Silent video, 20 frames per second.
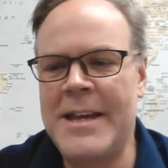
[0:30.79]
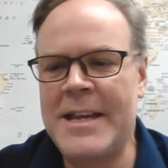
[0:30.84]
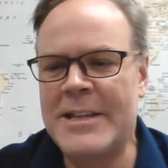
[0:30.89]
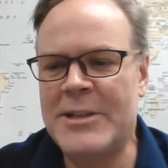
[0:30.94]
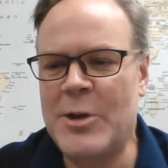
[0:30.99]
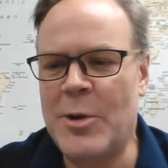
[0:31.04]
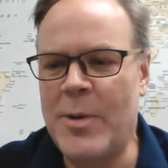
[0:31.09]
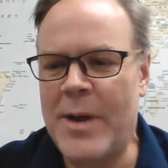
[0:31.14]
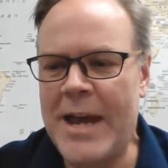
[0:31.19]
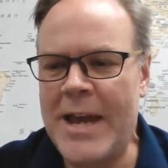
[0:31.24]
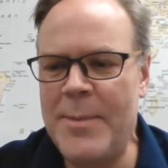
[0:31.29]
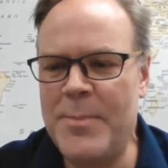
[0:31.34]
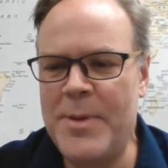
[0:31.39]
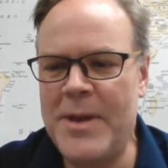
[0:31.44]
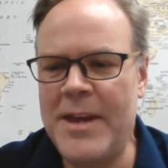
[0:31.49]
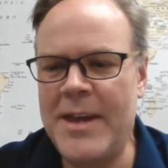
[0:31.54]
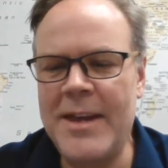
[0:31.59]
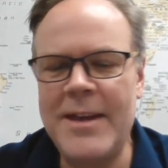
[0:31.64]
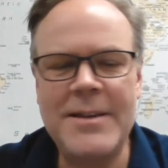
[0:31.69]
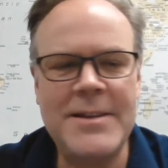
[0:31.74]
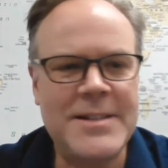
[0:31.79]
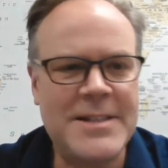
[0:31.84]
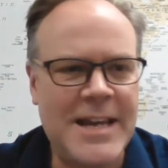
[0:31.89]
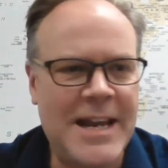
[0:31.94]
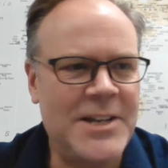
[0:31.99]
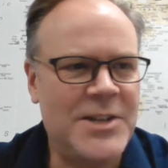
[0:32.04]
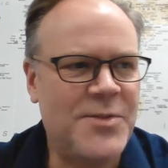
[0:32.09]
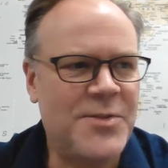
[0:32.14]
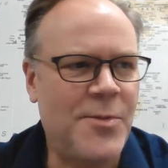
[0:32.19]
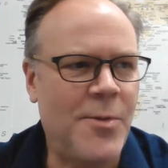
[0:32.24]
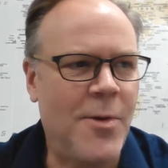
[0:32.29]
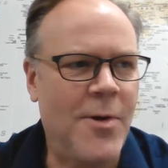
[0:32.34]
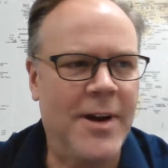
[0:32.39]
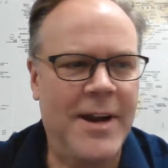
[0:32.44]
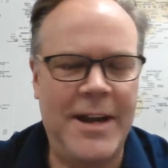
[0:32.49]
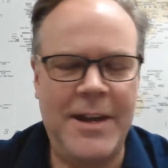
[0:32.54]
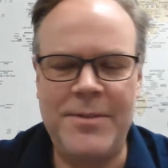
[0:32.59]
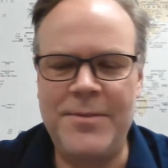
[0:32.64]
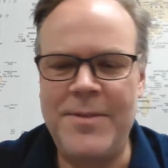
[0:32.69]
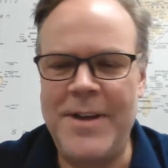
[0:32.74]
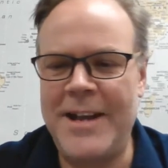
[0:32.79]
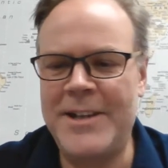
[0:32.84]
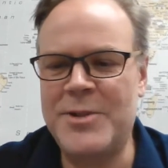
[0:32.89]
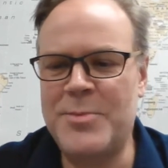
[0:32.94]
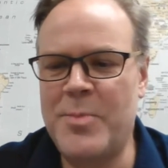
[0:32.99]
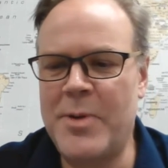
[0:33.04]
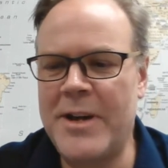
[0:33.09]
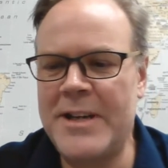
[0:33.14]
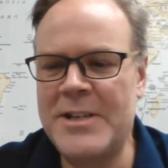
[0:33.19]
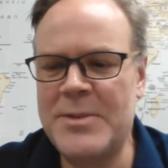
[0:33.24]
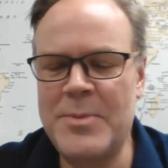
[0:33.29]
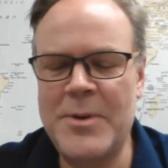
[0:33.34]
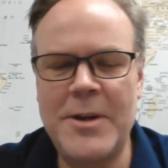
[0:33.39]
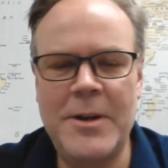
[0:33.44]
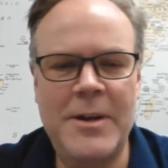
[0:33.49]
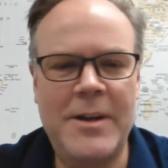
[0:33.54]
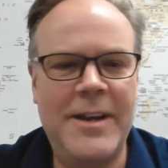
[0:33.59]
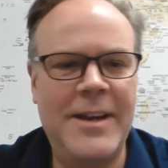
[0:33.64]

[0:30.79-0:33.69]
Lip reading: So, AP stands for Advanced Placement.